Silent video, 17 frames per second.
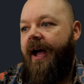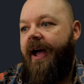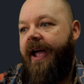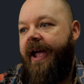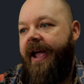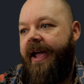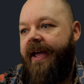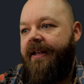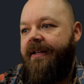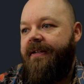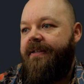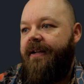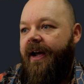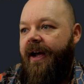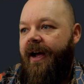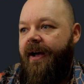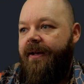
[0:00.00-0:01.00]
and
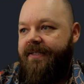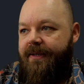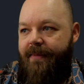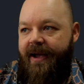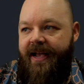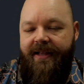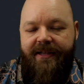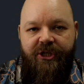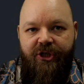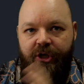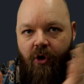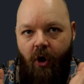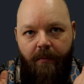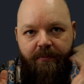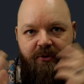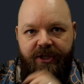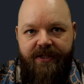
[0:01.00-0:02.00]
uh, some additional
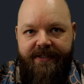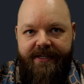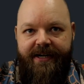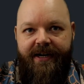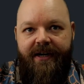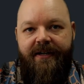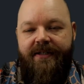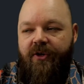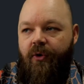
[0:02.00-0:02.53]
options here.